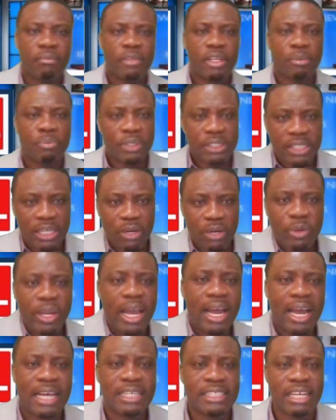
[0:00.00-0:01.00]
President Weah
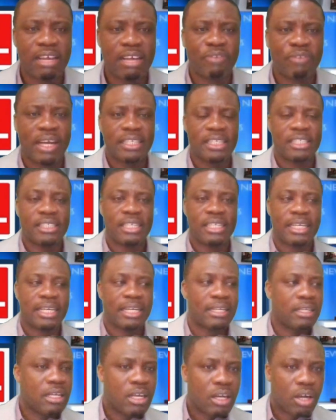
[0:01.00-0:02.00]
has the advantage there.
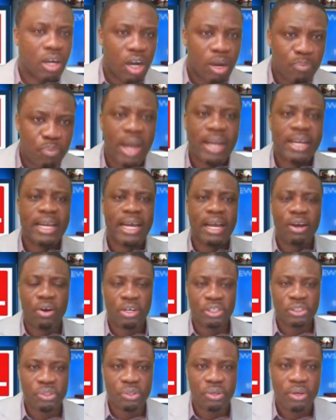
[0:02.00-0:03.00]
Bwaka
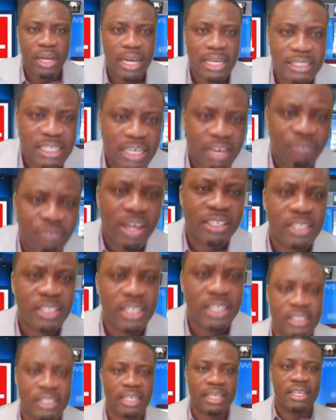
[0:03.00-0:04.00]
also has an advantage
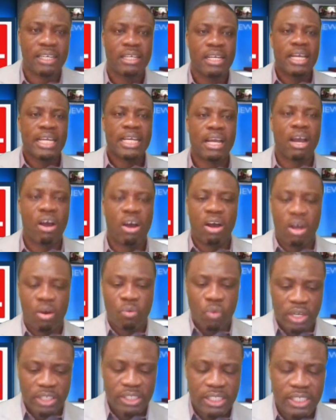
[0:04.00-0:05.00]
there.
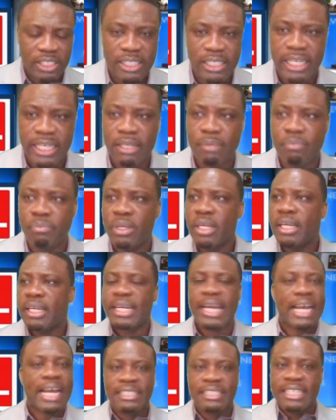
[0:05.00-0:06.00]
What's his name?
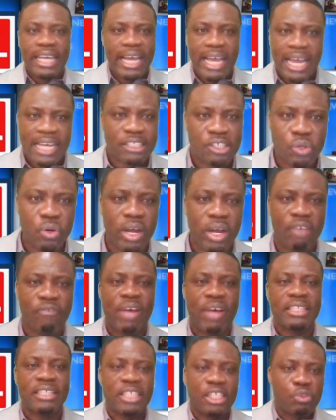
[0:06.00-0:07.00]
Kasser has no
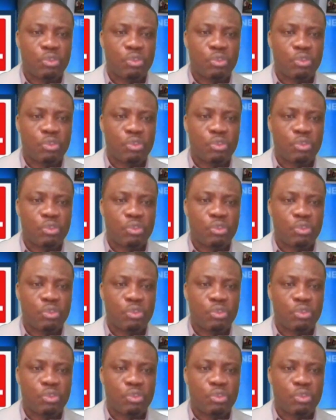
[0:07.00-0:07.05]
advantage